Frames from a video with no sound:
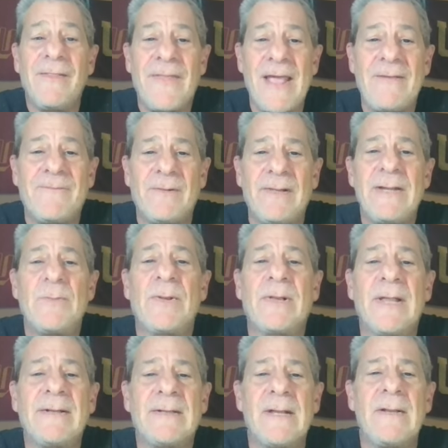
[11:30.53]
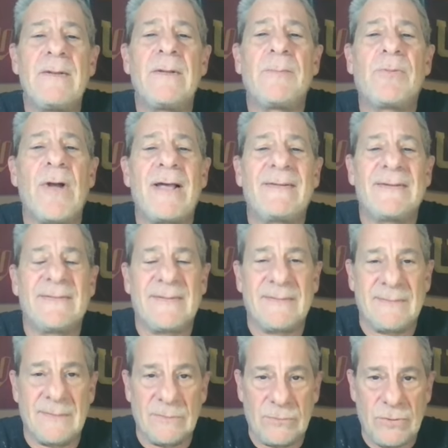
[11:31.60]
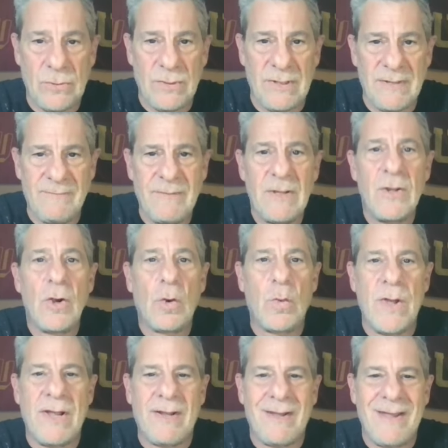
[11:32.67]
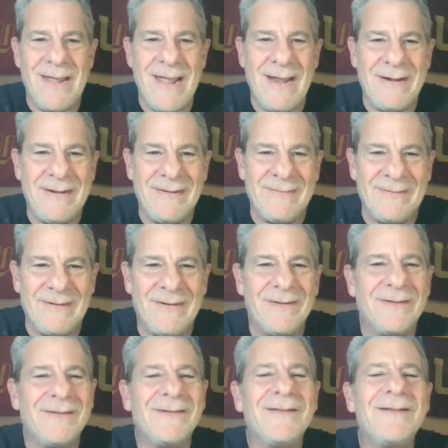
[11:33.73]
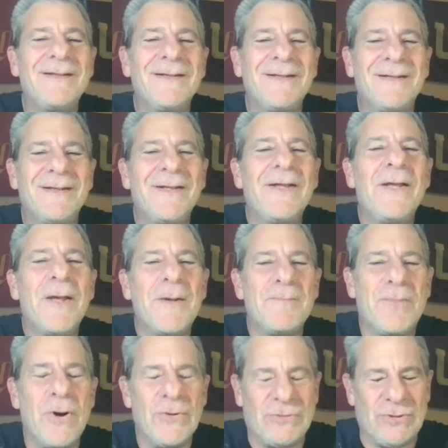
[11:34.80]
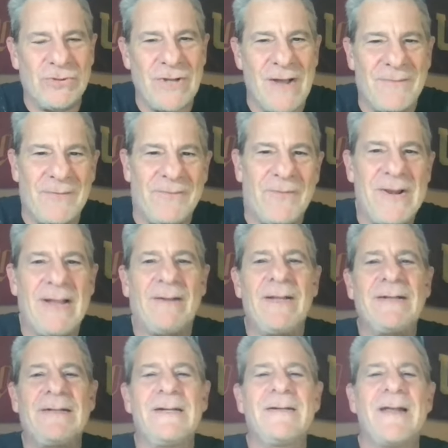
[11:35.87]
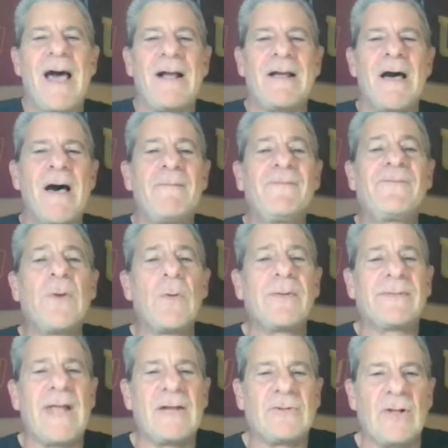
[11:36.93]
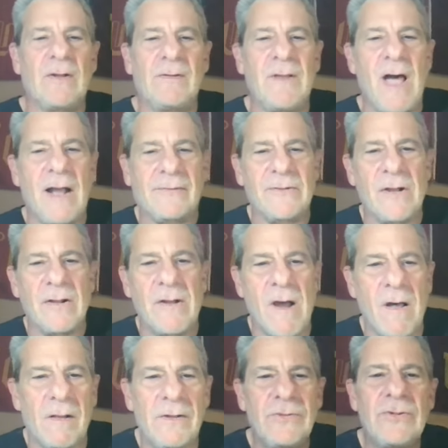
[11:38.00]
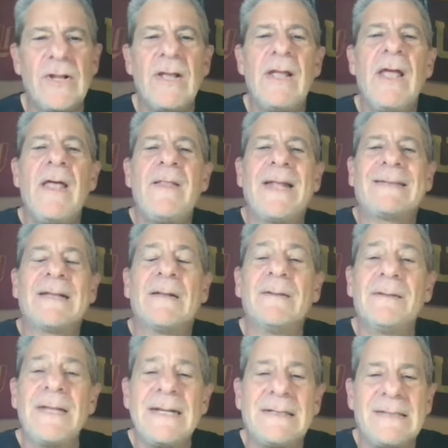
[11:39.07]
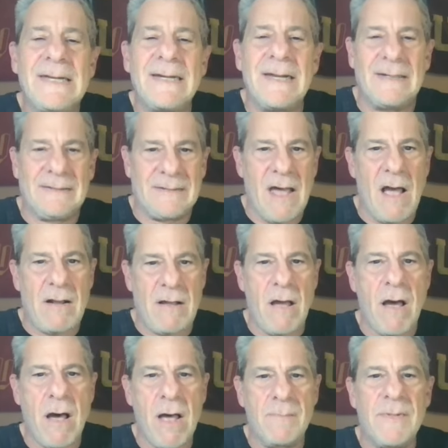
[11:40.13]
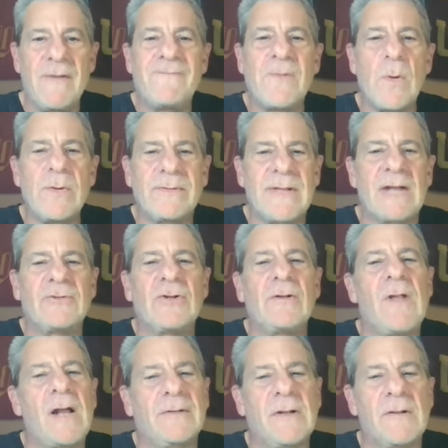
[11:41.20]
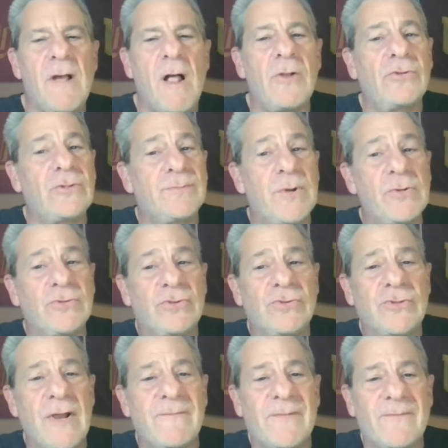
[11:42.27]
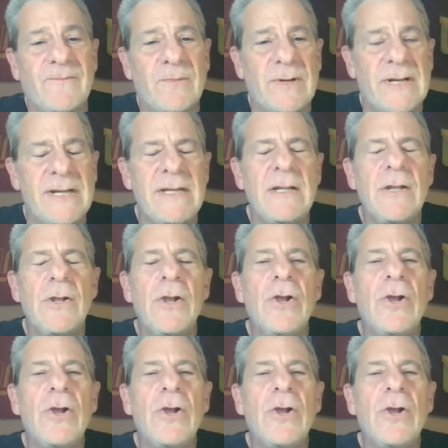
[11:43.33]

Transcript: Thankfully, with LinkedIn, the process is intuitive, quick, and easy. Post your job for free at linkedin.com/lockedoncollege. That's linkedin.com/lockedoncollege to post your job for free.